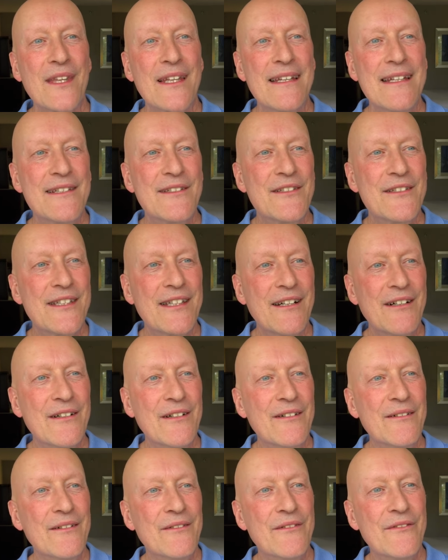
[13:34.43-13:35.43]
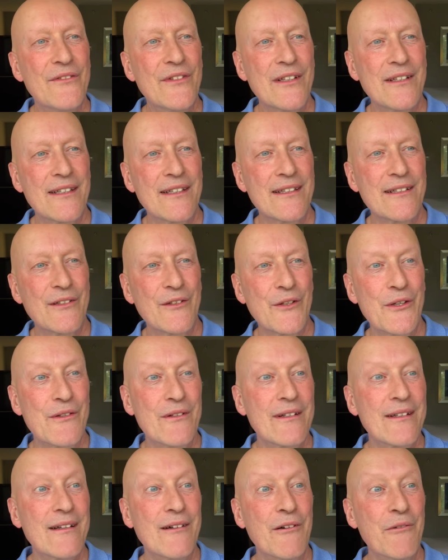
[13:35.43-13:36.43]
each cell feeling
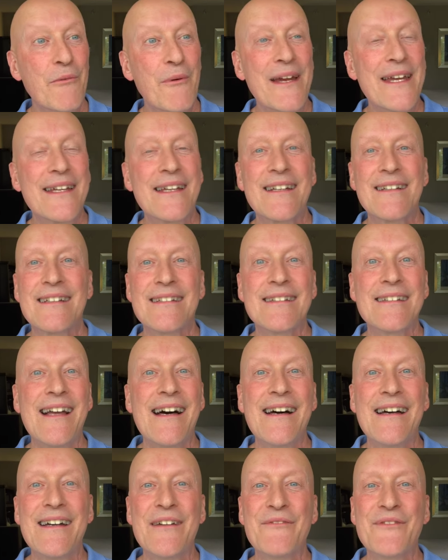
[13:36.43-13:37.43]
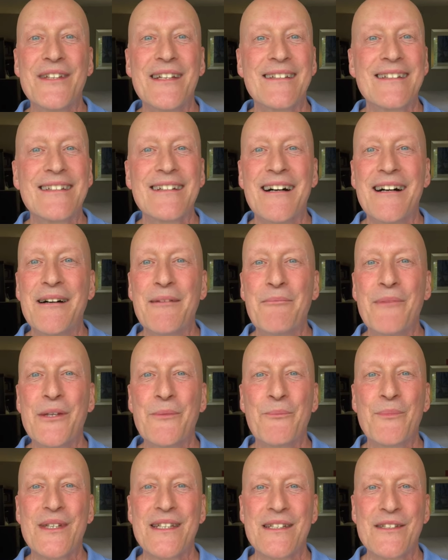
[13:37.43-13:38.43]
alert, awake and alive, yet calm
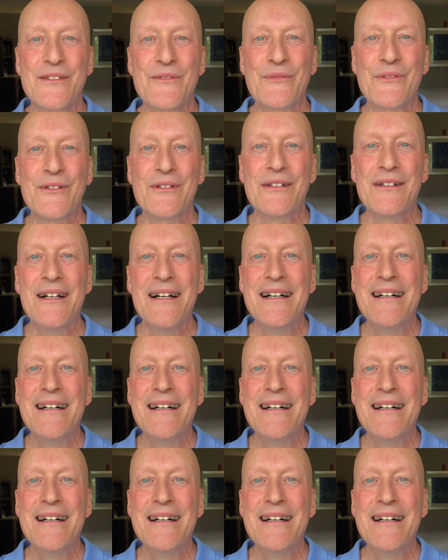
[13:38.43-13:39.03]
and peaceful.